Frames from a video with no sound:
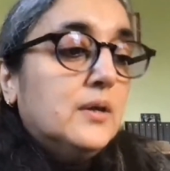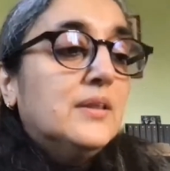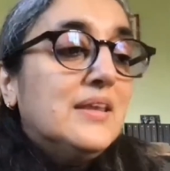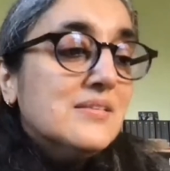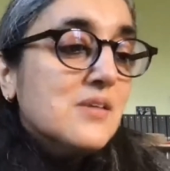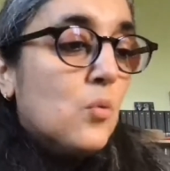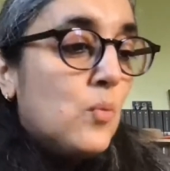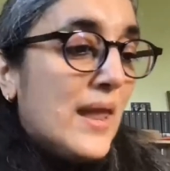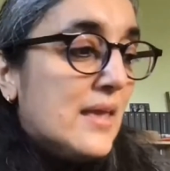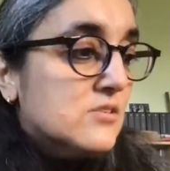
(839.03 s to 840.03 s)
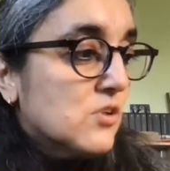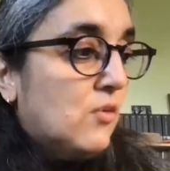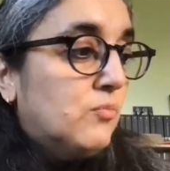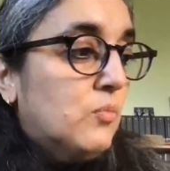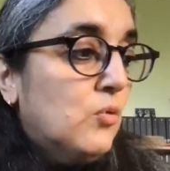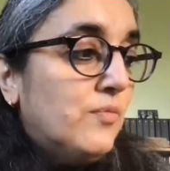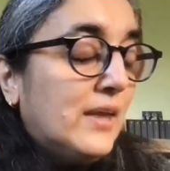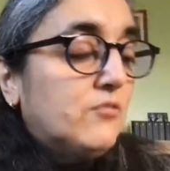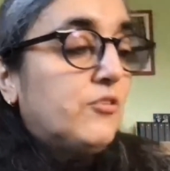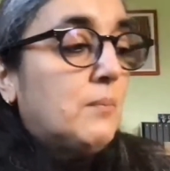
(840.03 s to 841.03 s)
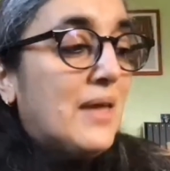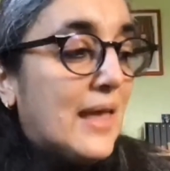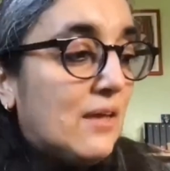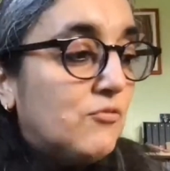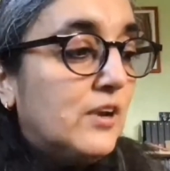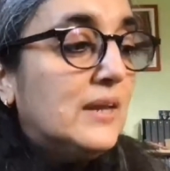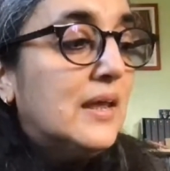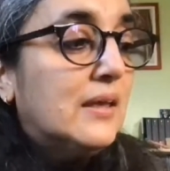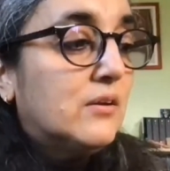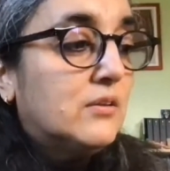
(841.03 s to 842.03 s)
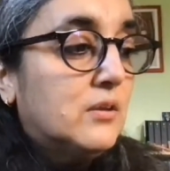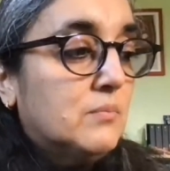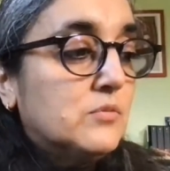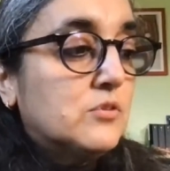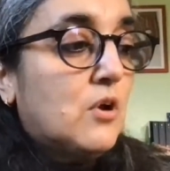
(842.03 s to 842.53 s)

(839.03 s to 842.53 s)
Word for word: These are ways of moving from everyday rhythms